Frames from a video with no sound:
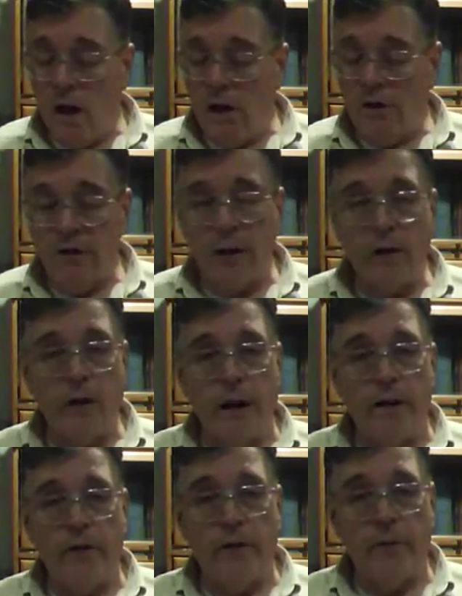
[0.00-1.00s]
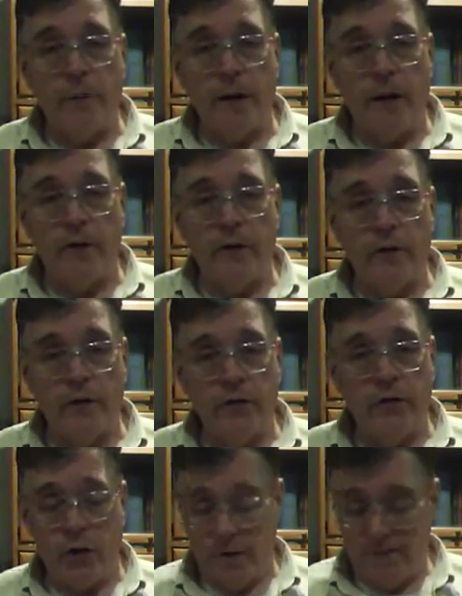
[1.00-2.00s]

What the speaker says: a slender S is pronounced as a sh.